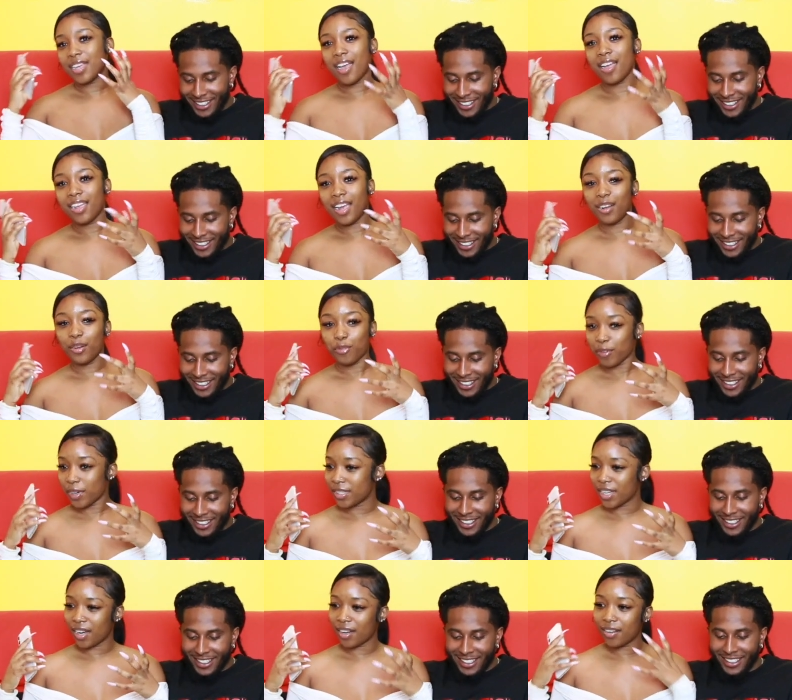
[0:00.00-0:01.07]
Speaker 1: yeah, it kind of
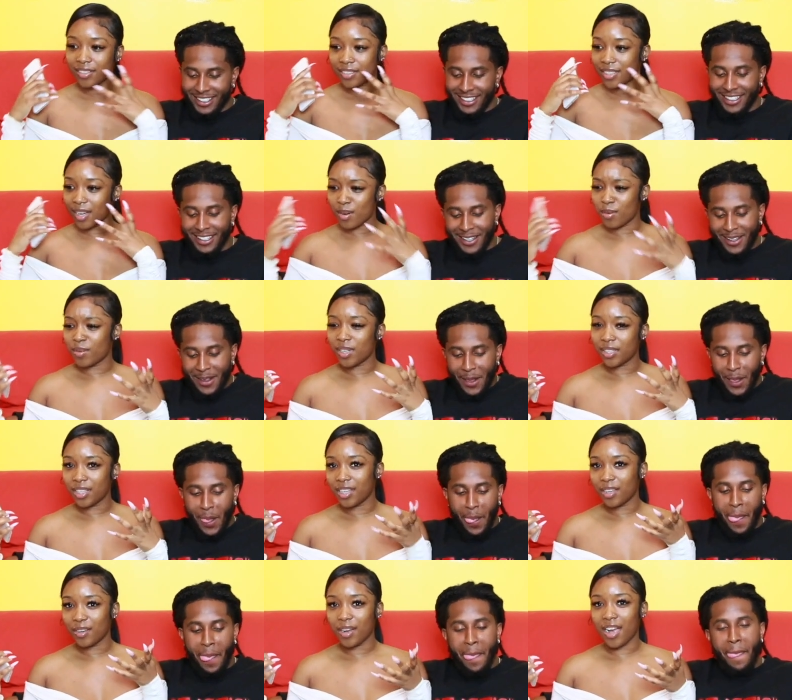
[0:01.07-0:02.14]
freaked out. And it's like, what the
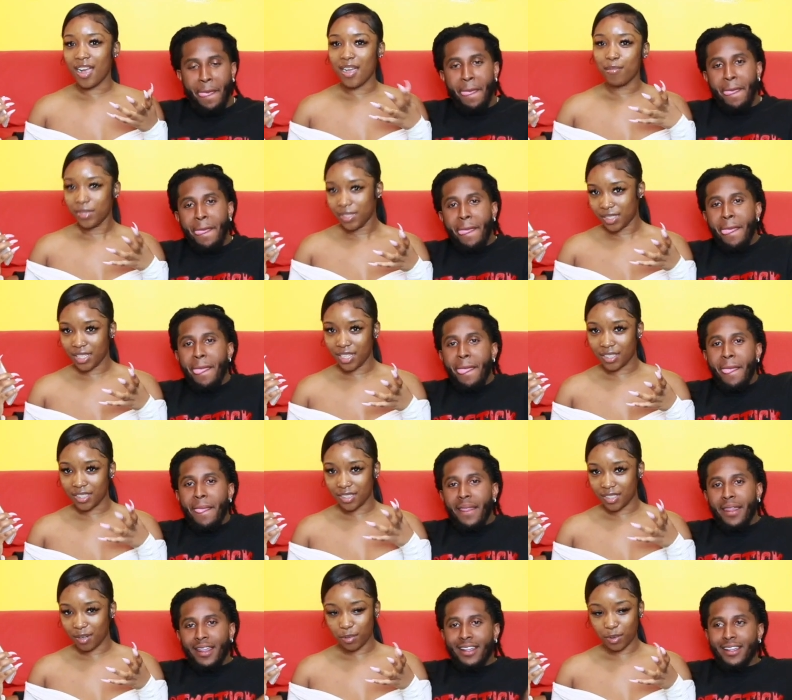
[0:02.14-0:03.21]
hell? I have been seeing
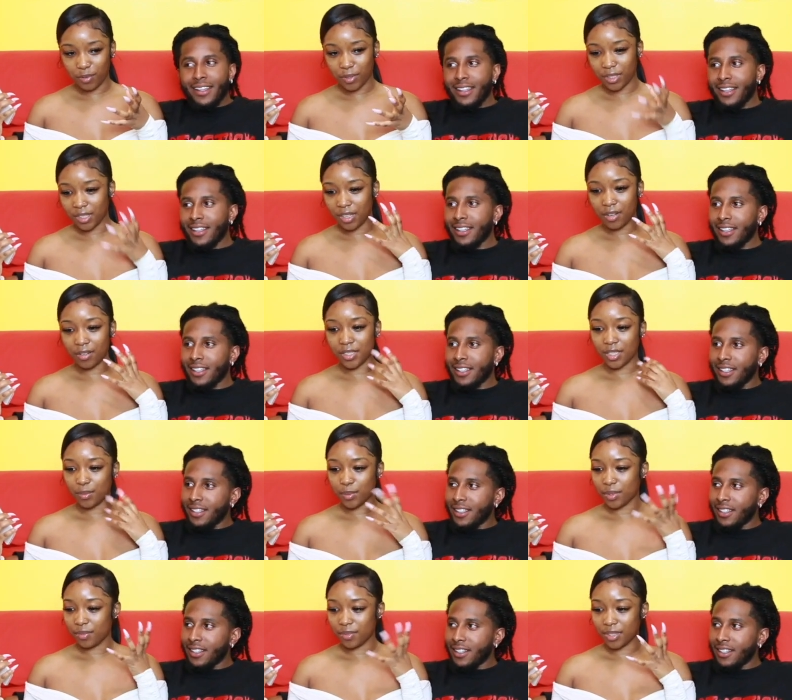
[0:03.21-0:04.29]
this number for the longest. Like,
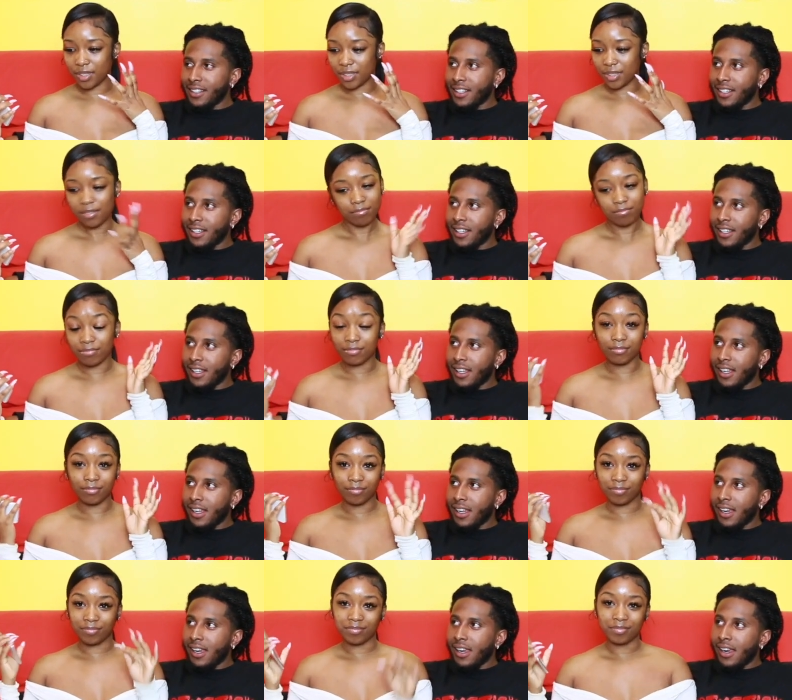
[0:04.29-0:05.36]
what the fuck is? Mm.
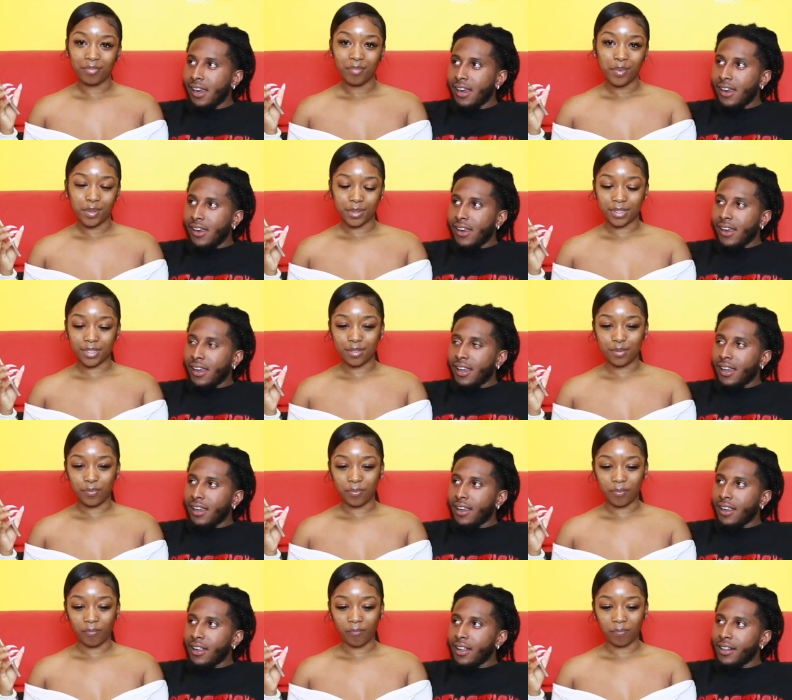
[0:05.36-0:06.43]
Speaker 2: So
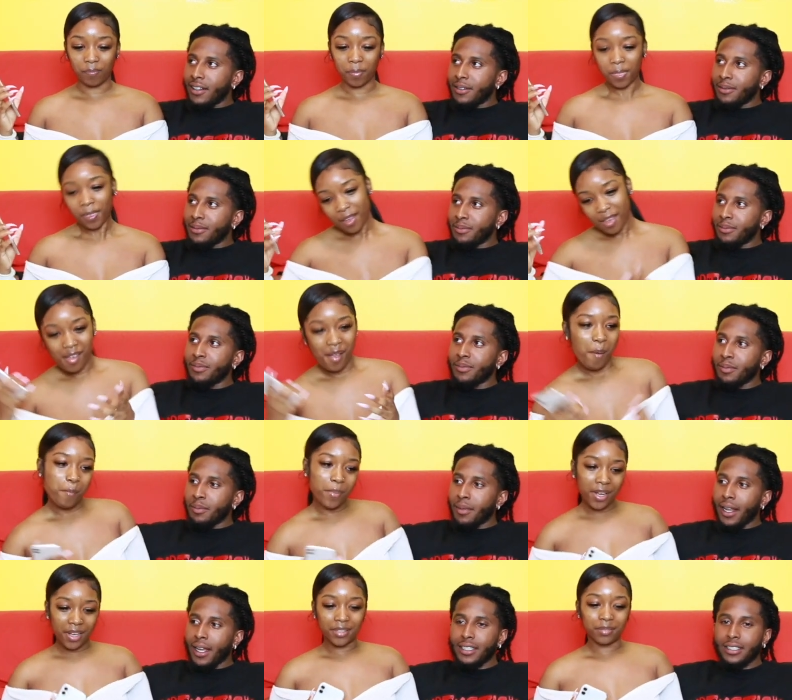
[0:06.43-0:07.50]
yeah.
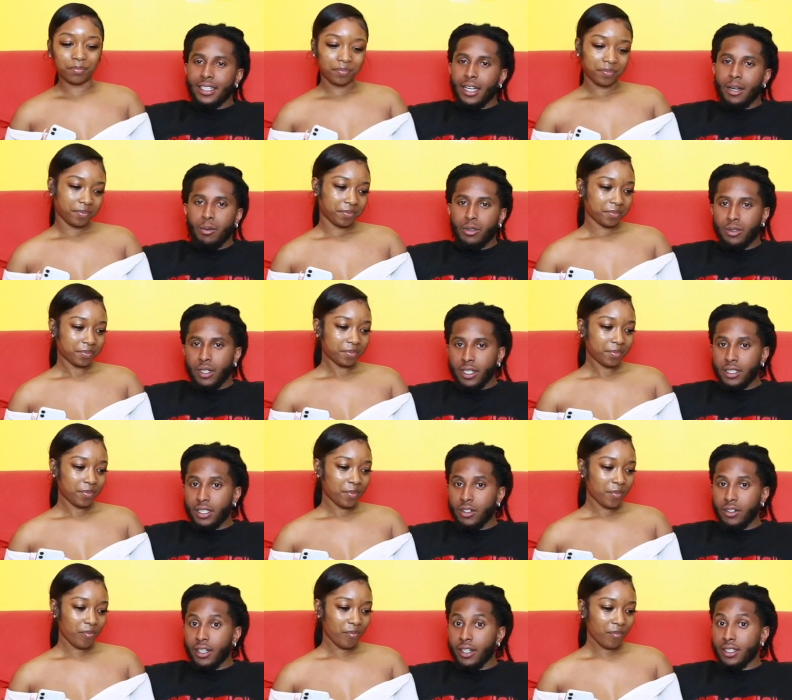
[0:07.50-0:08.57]
But like I said, I wasn't ready to
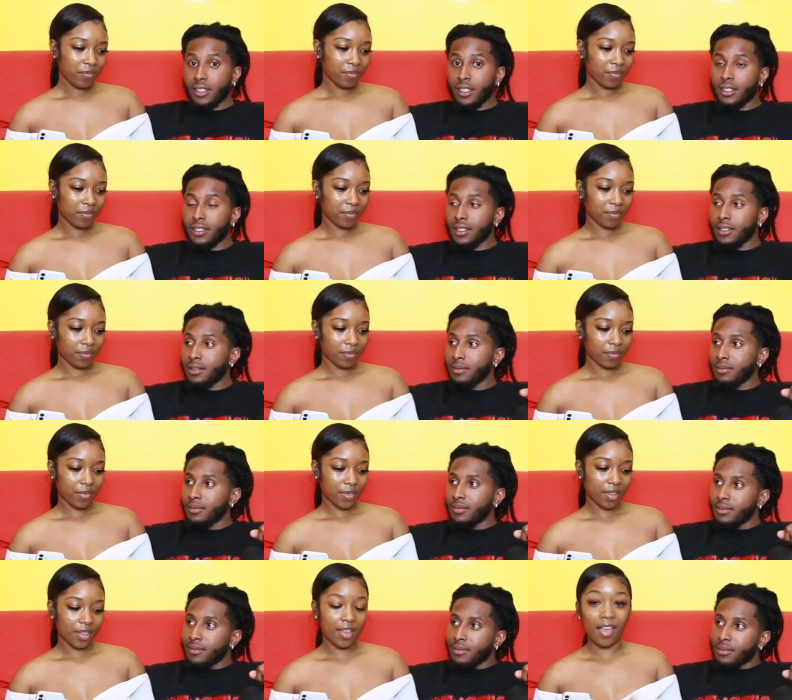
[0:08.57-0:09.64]
settle down at that time.
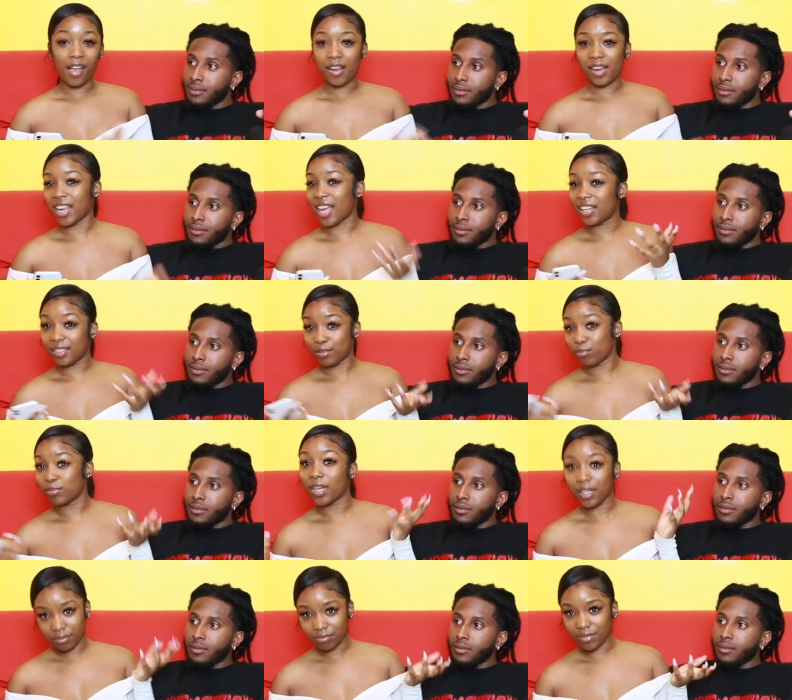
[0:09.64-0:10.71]
Speaker 1: Yeah, and that
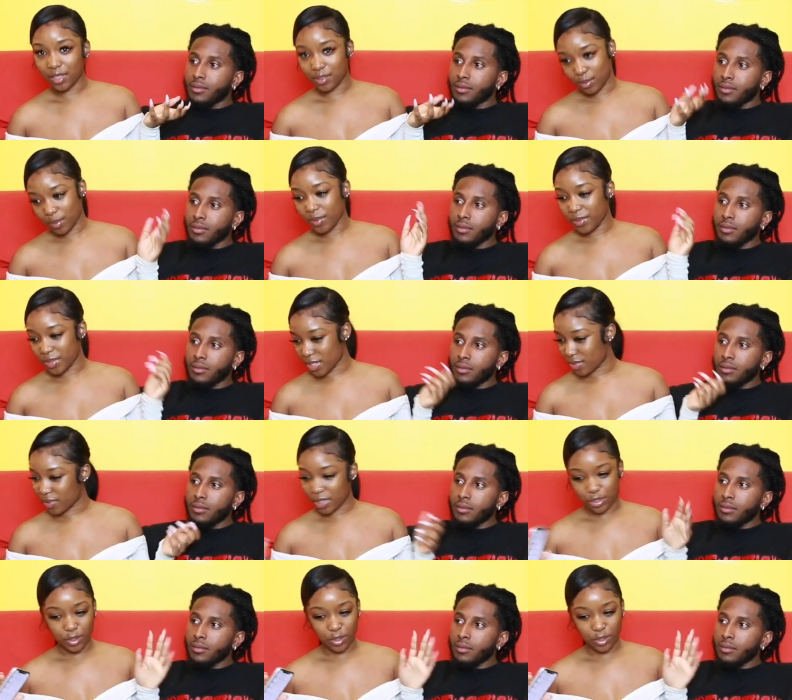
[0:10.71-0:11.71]
like that's when we just first